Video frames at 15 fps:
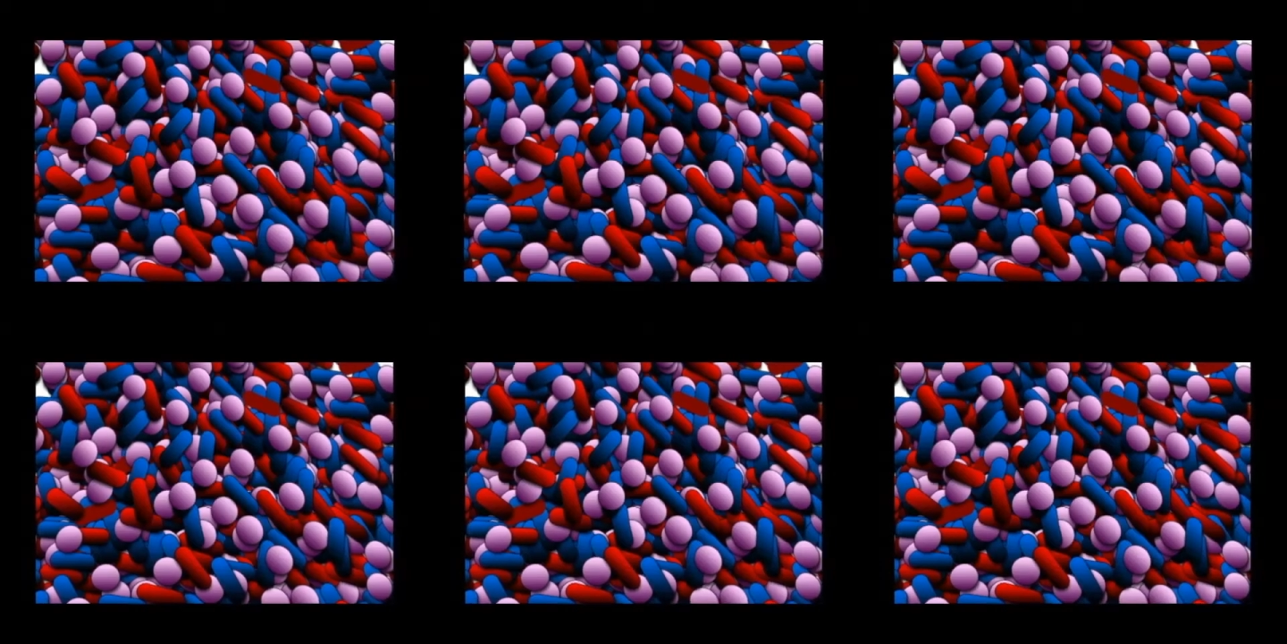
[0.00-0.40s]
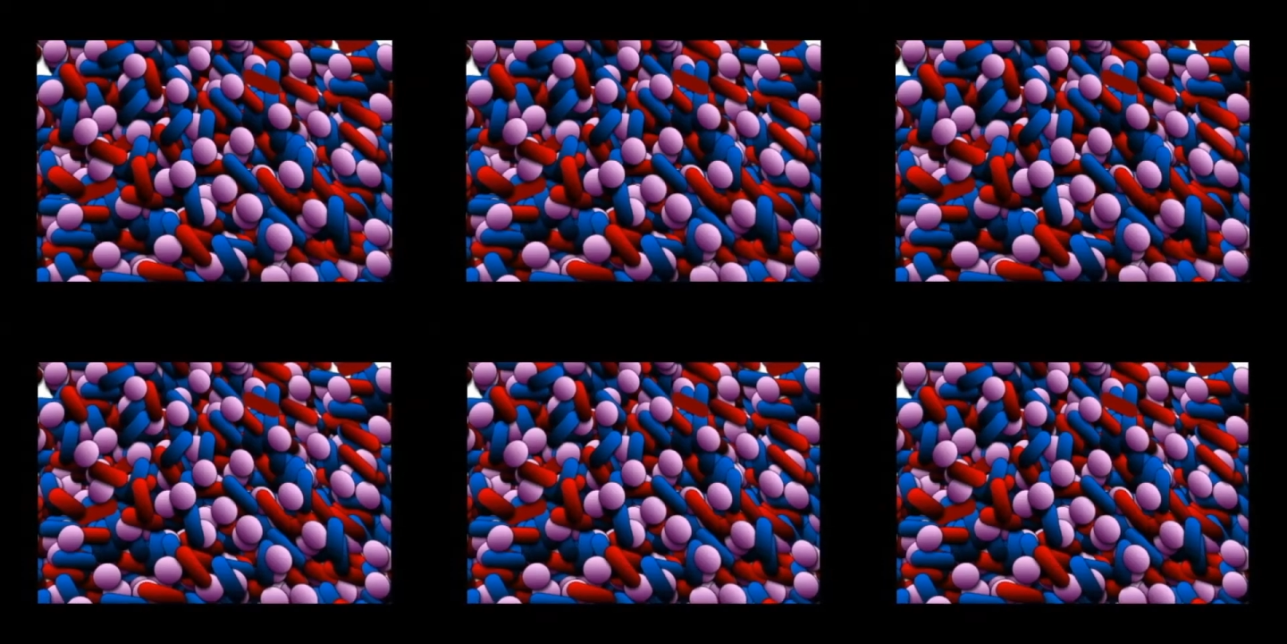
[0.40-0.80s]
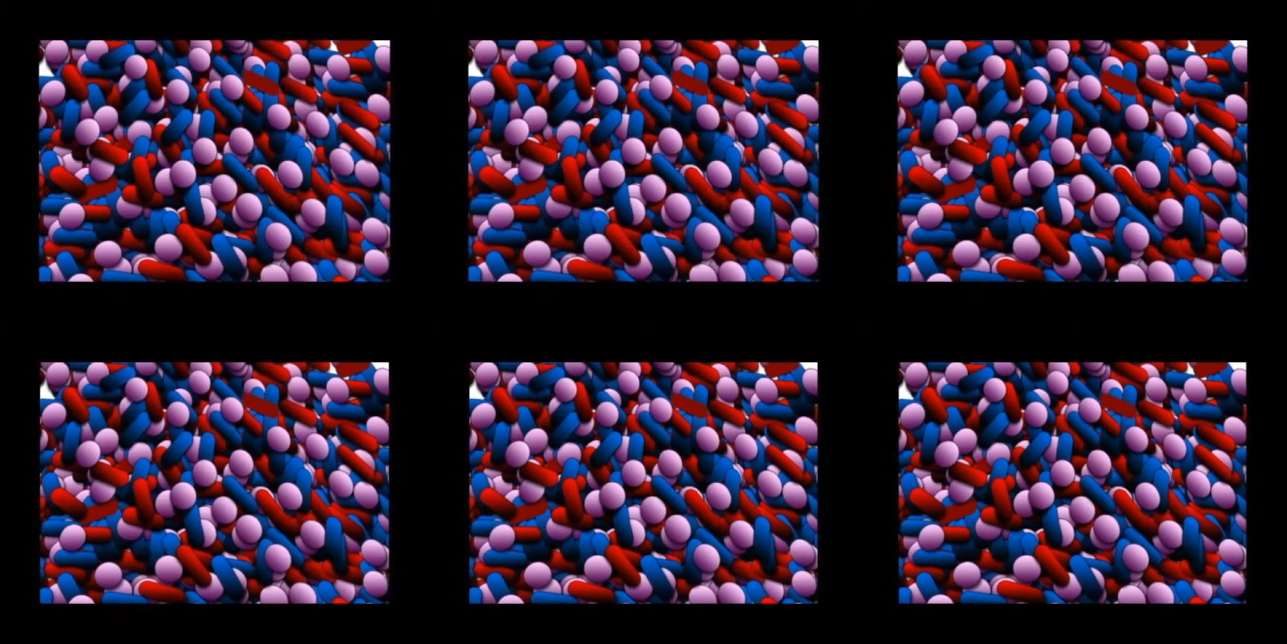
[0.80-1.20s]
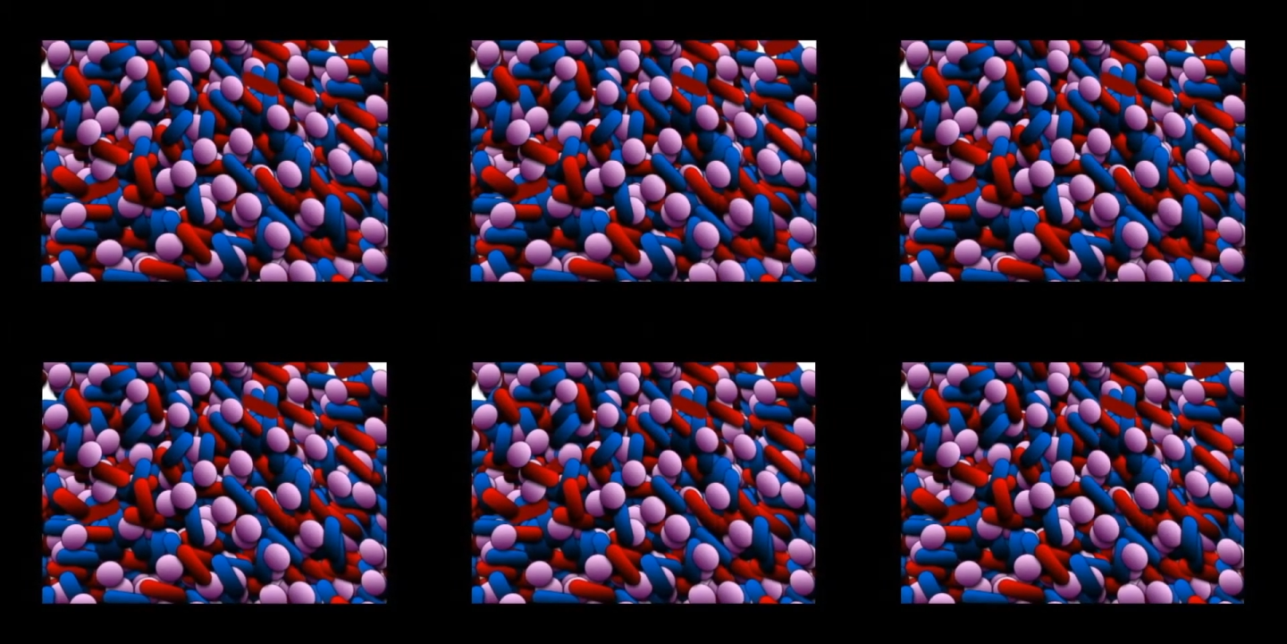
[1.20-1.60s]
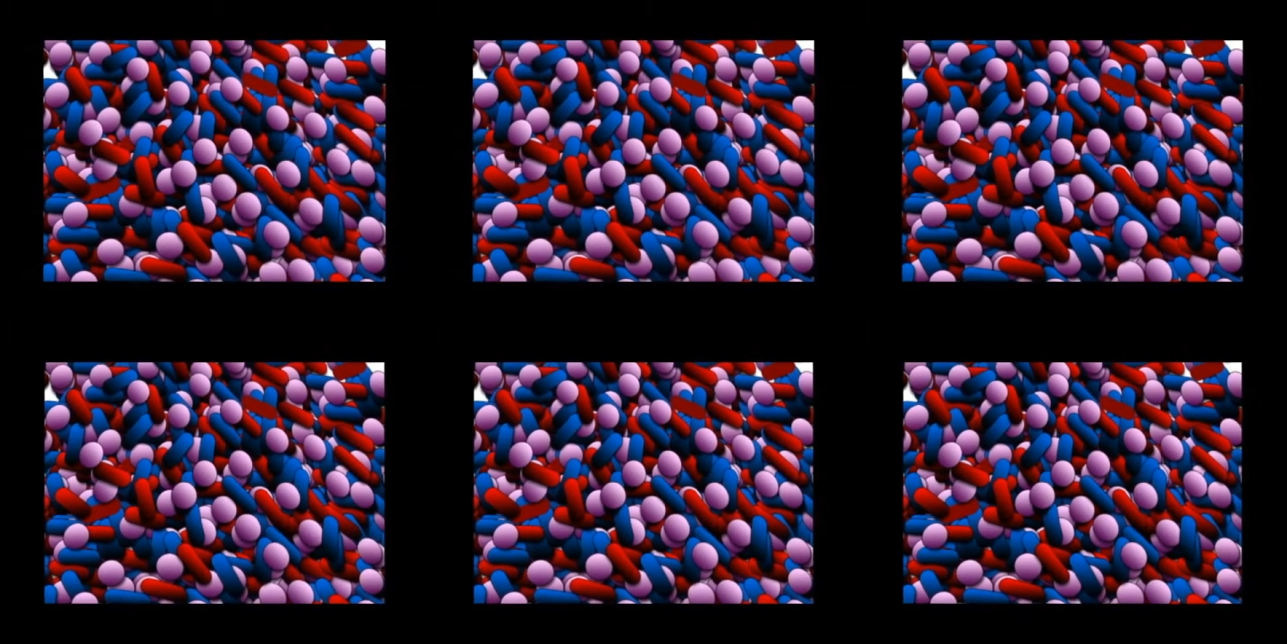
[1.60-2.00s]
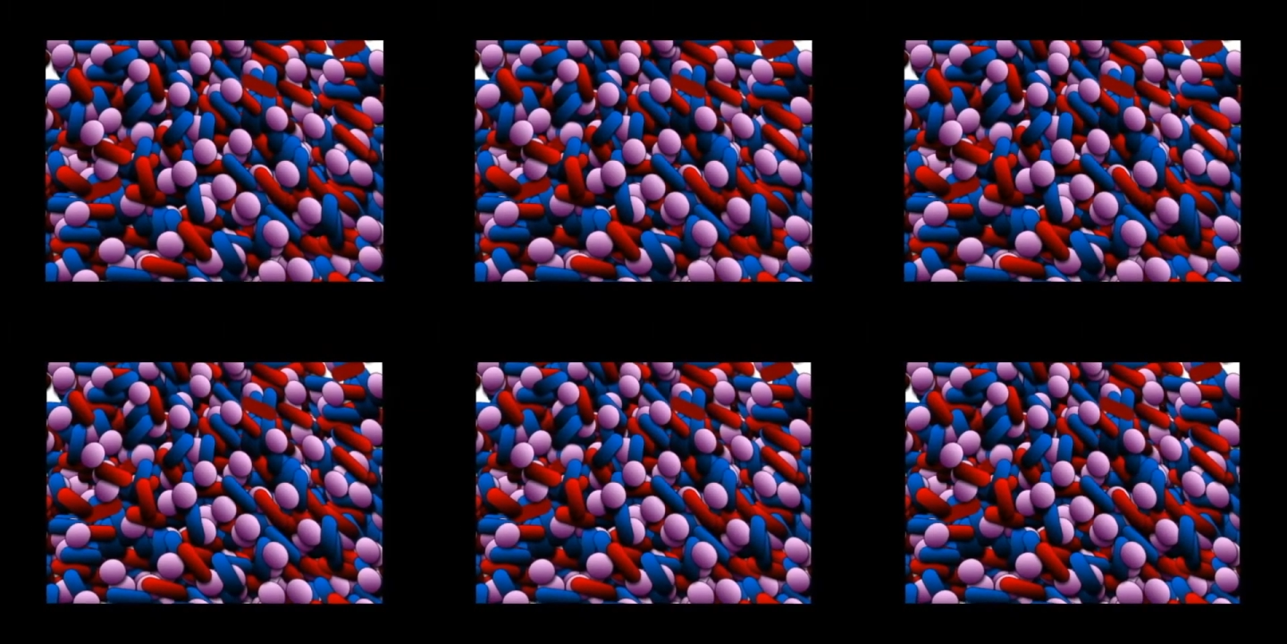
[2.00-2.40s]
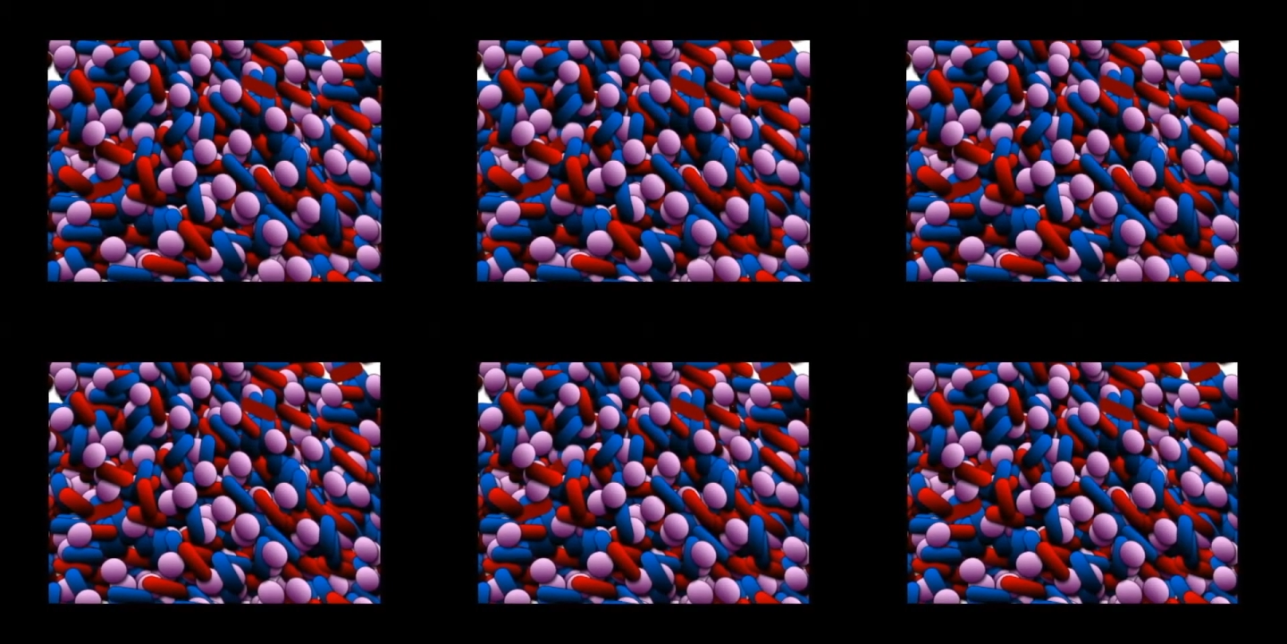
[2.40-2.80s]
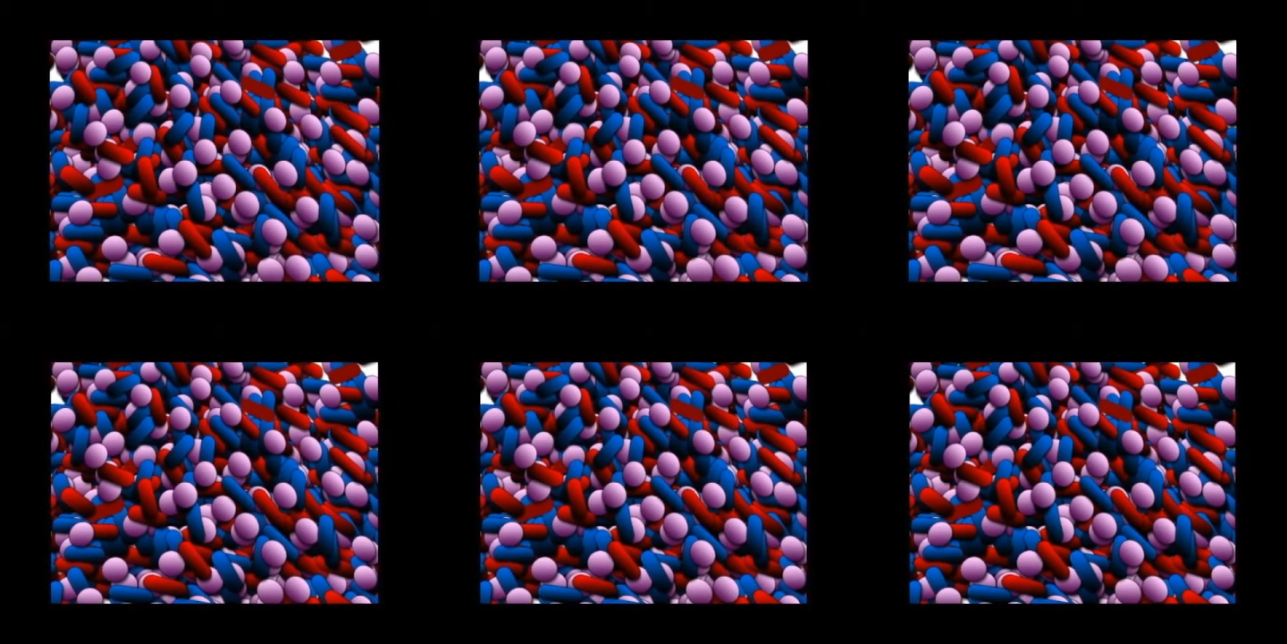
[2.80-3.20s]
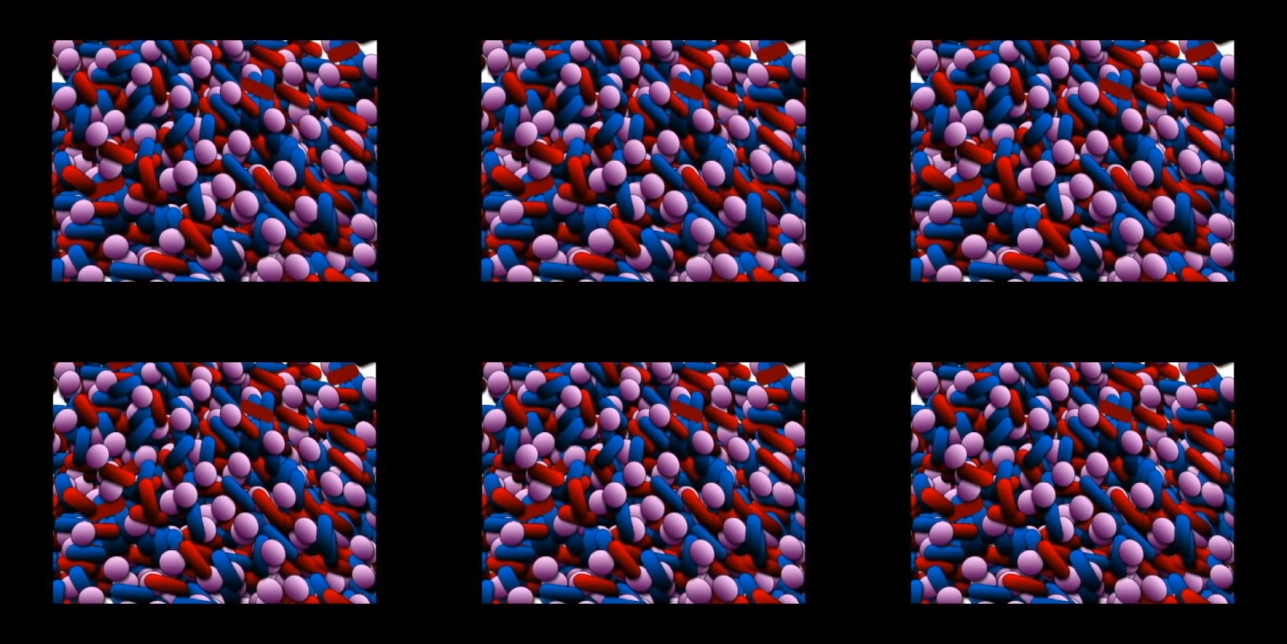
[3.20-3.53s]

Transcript: No face is visible, so there are no lips to read.